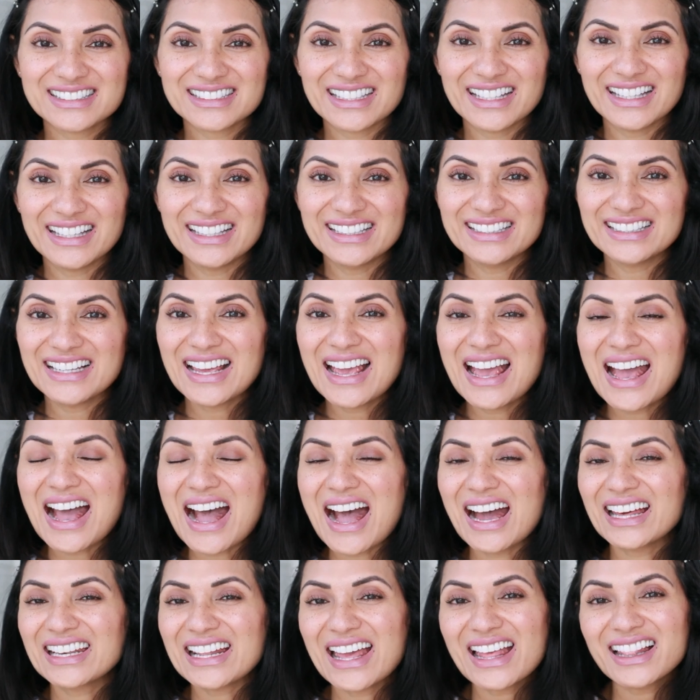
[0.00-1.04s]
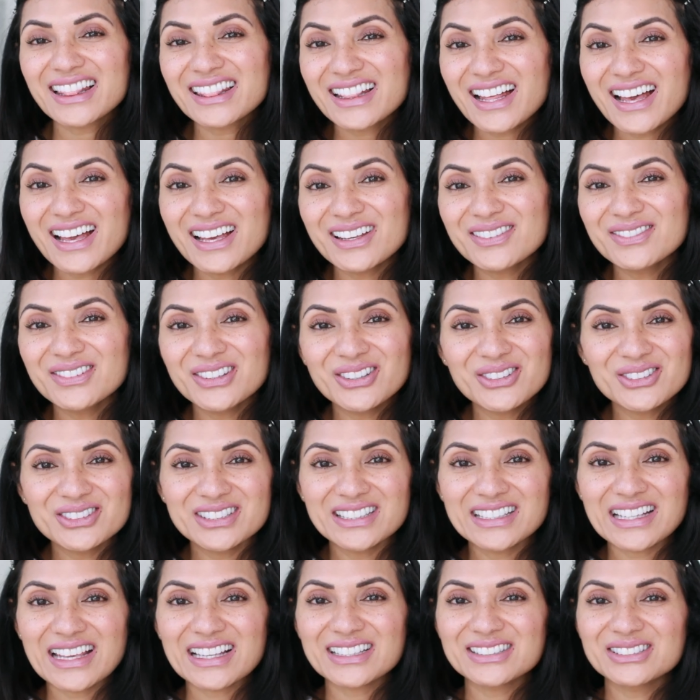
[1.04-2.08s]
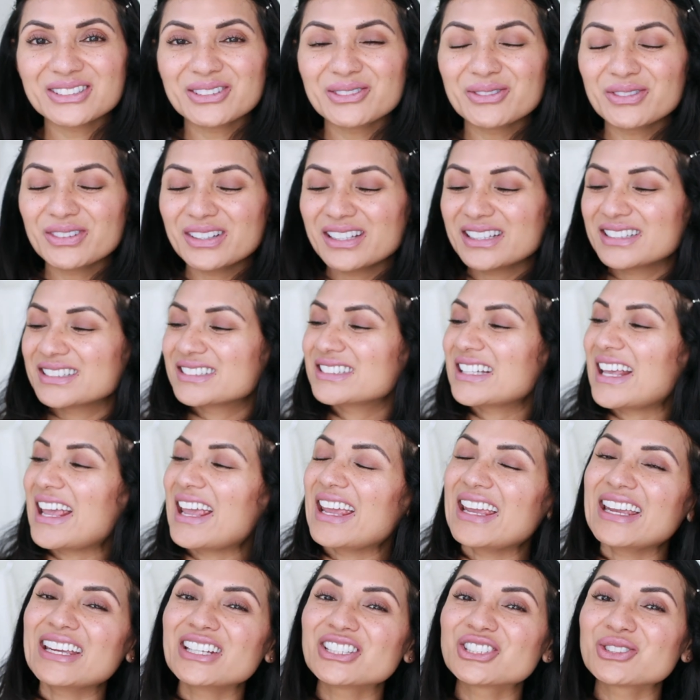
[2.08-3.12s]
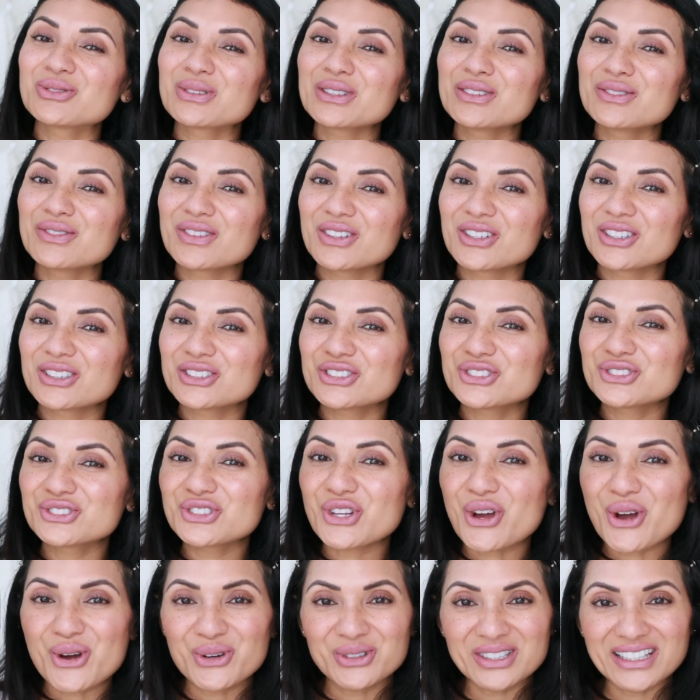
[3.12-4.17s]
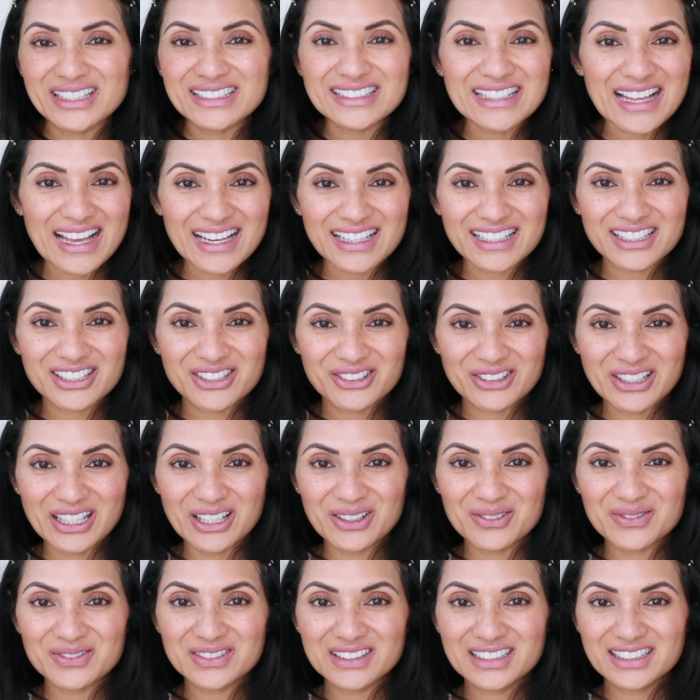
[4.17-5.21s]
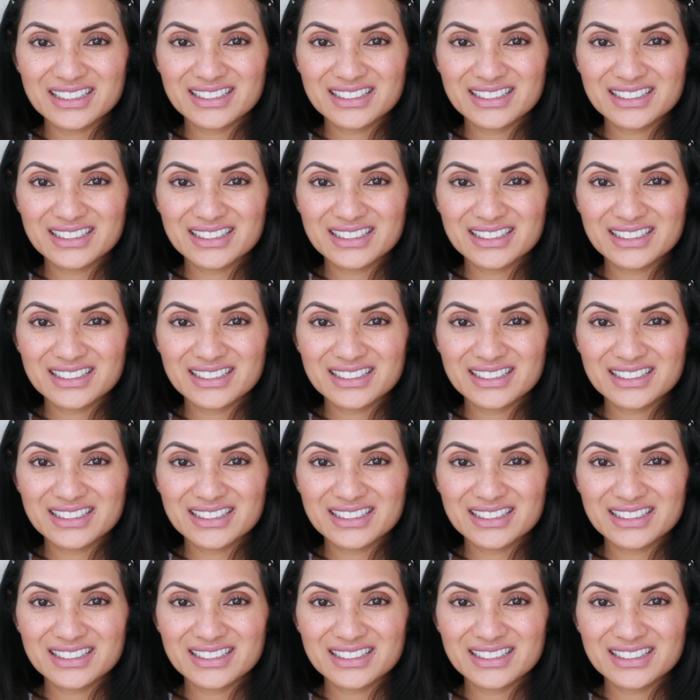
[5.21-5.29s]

skin, and I love using Exuviance Age Reverse Toning Neck Cream.